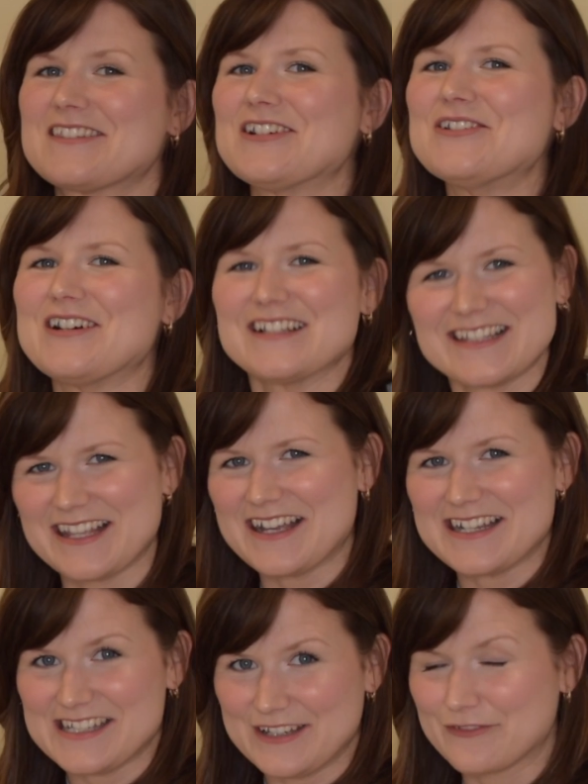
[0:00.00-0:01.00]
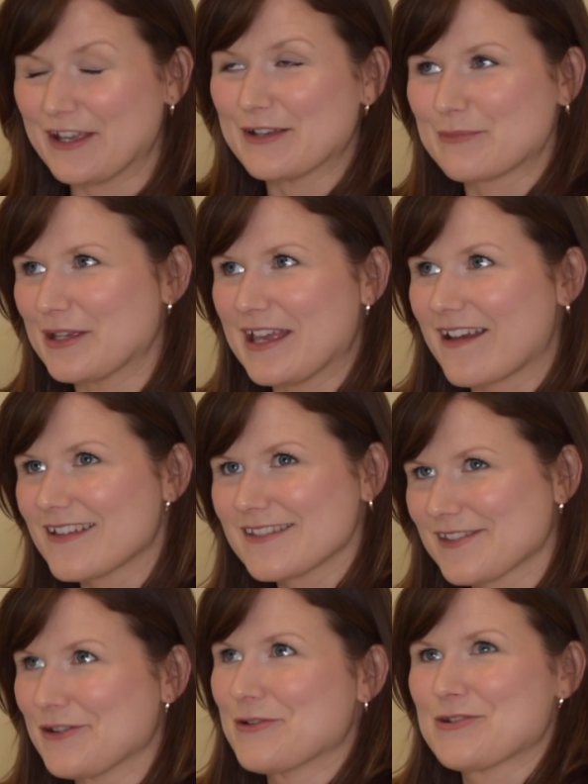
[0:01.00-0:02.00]
so unscientific, but yet
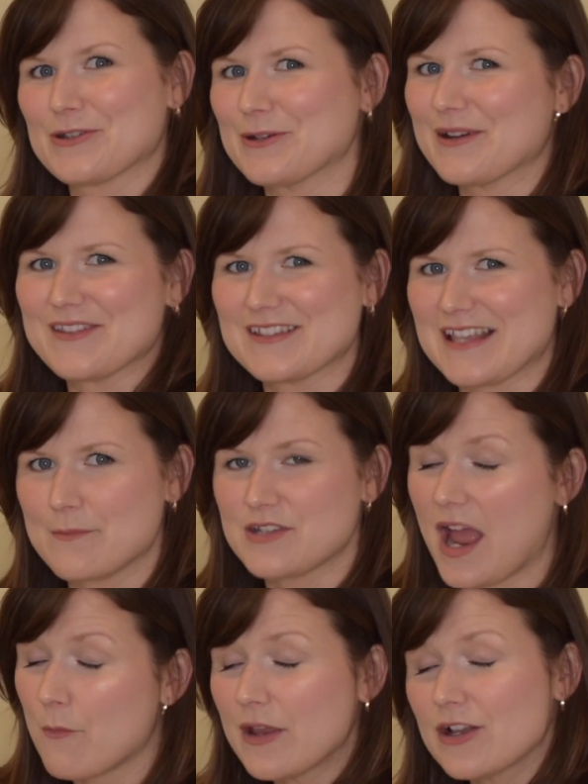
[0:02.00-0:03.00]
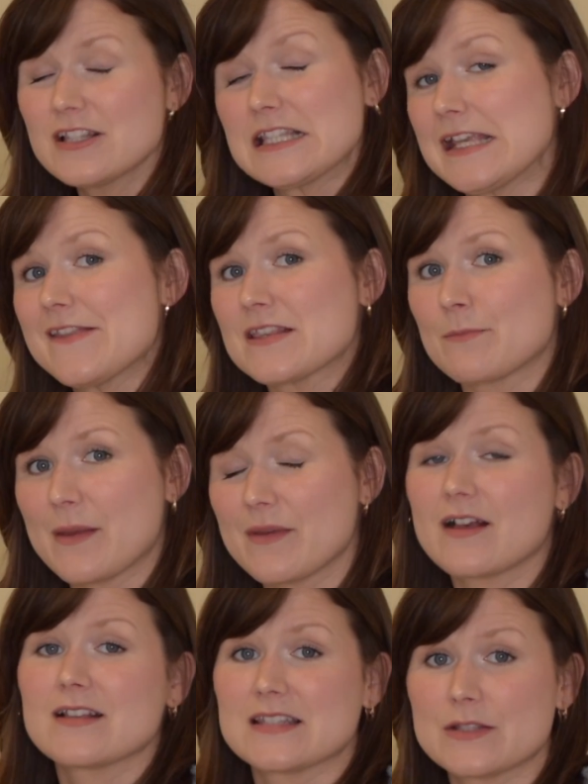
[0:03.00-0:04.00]
so true at the same time. We couldn't see this bit
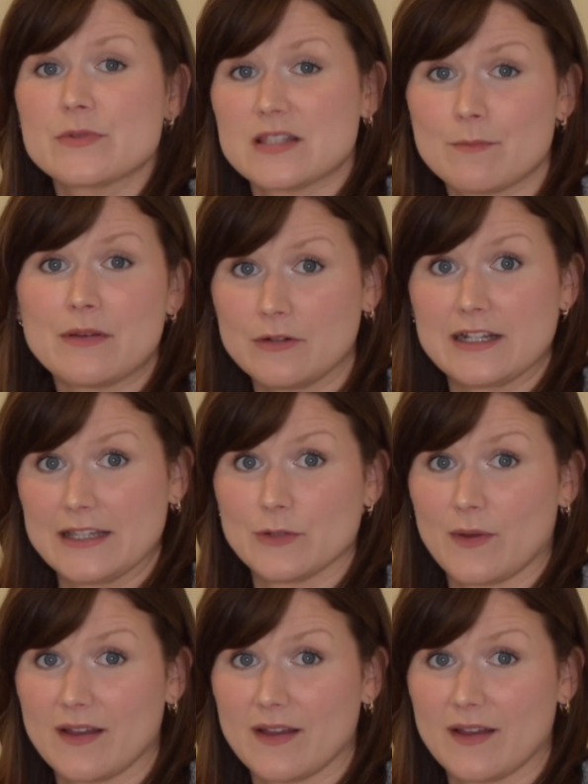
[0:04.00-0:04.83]
because there was a building in the